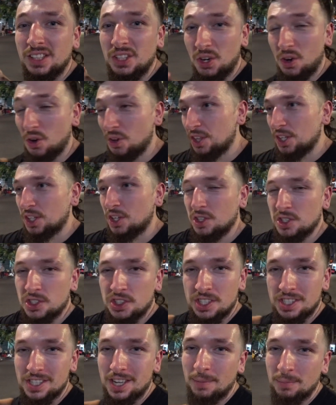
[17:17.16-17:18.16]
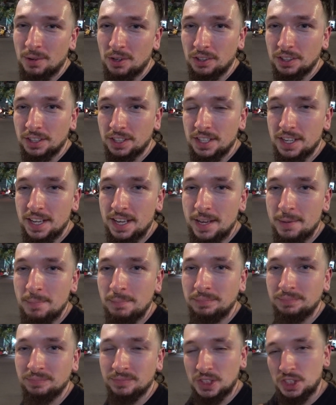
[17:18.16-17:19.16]
other countries that I'm not going to name,
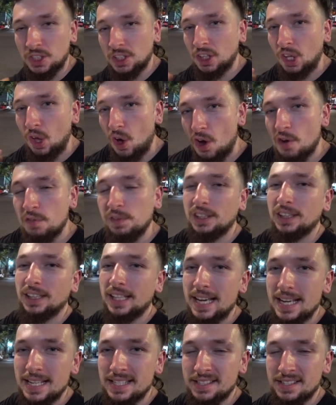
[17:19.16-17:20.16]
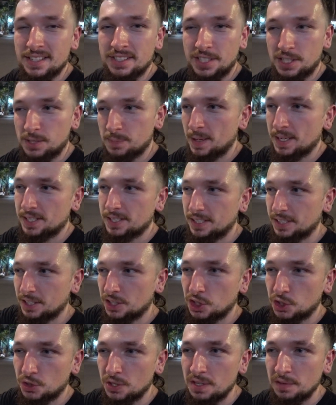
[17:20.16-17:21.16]
there's a lot of laziness, especially in the
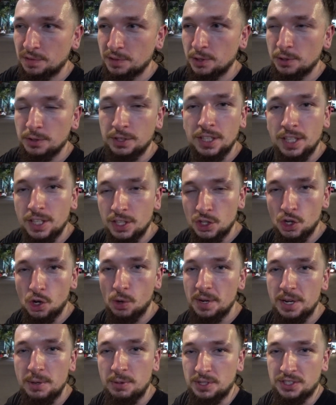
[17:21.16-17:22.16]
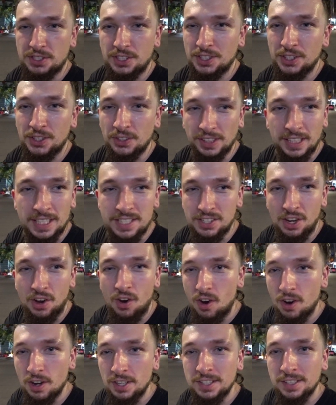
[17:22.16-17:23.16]
street food. Nobody wants to cook these
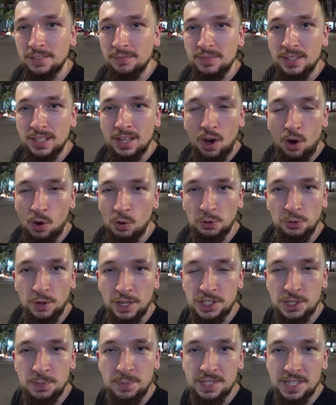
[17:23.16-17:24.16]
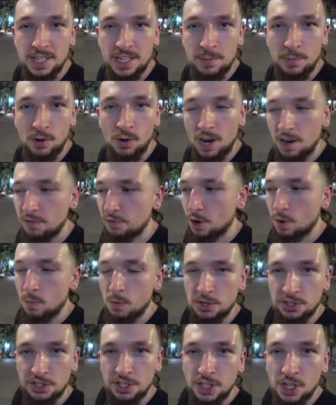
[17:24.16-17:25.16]
hard old recipes anymore. Everyone
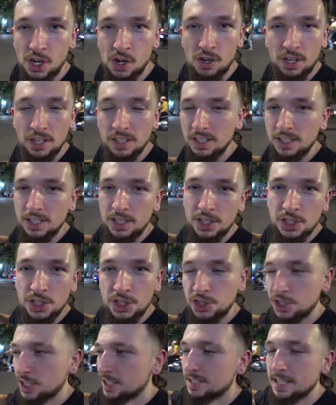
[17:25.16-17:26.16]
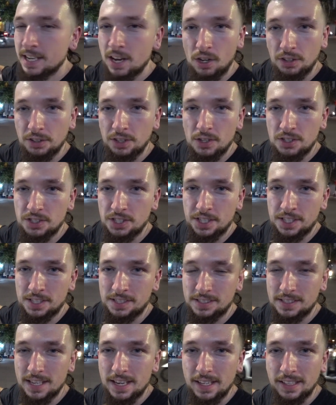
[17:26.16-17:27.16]
wants to cook shitty hot dogs on a
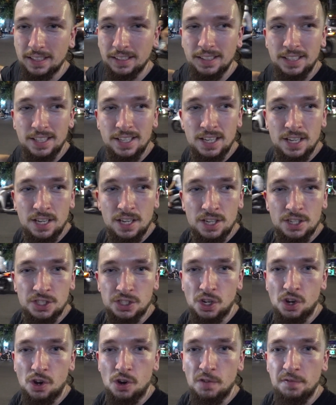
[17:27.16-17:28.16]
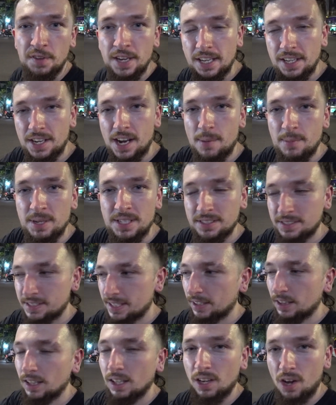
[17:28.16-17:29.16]
stick. So Vietnam is
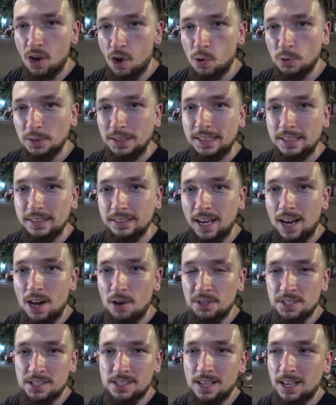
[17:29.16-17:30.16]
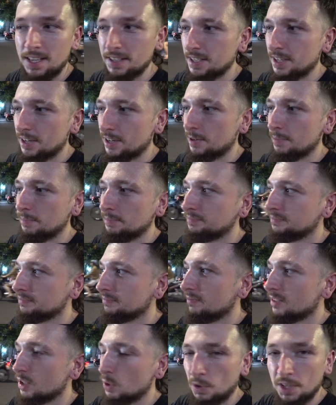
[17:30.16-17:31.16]
still holding it down as like the
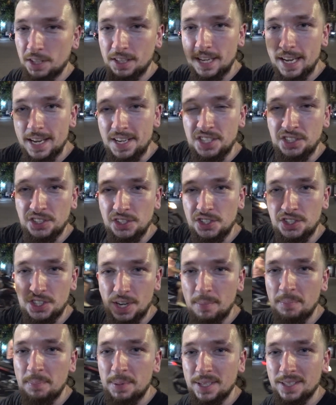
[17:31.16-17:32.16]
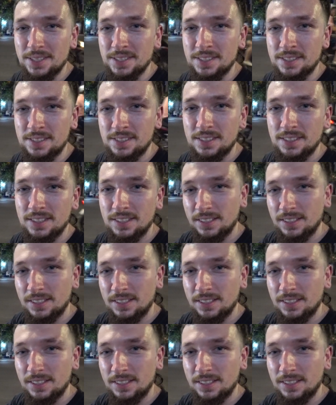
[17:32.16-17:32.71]
one of the ancient champions.